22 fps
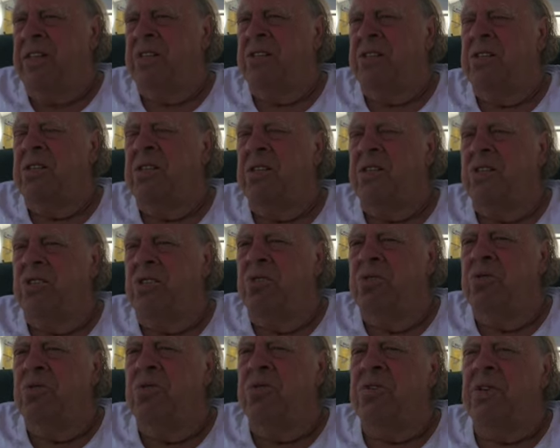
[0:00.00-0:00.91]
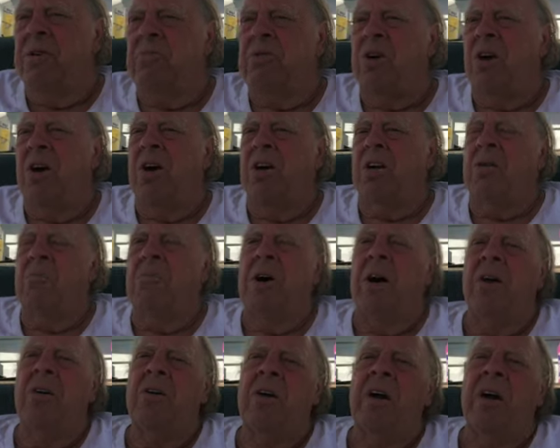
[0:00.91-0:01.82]
This is the Jews I'm talking
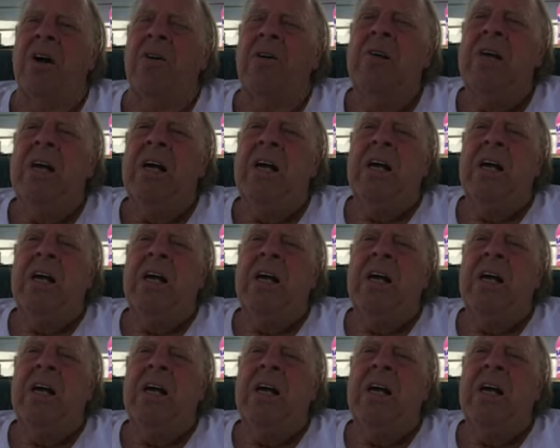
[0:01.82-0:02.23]
about now.